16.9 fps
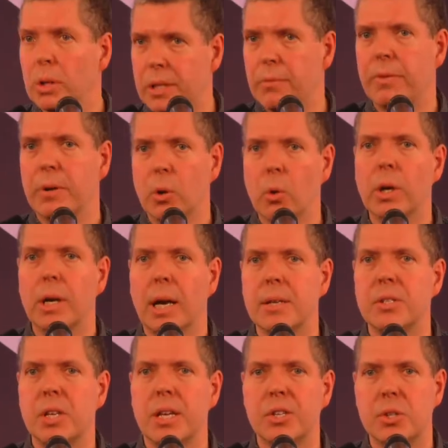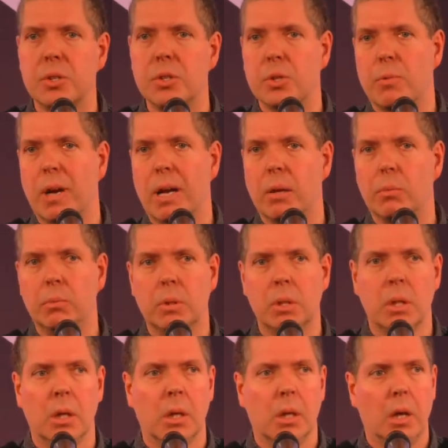different organisations around
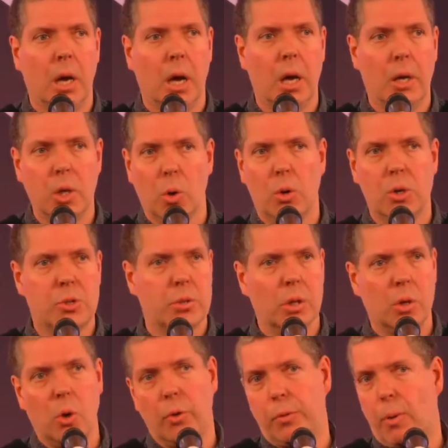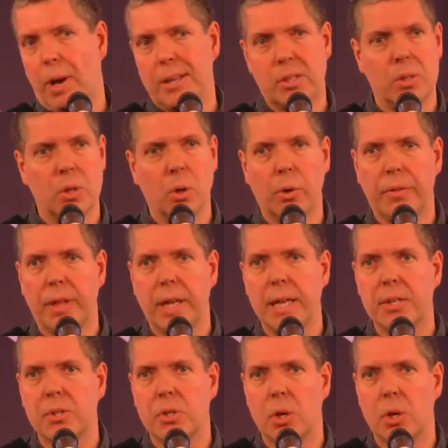awesome. uh, Yorkshire, the West and North East.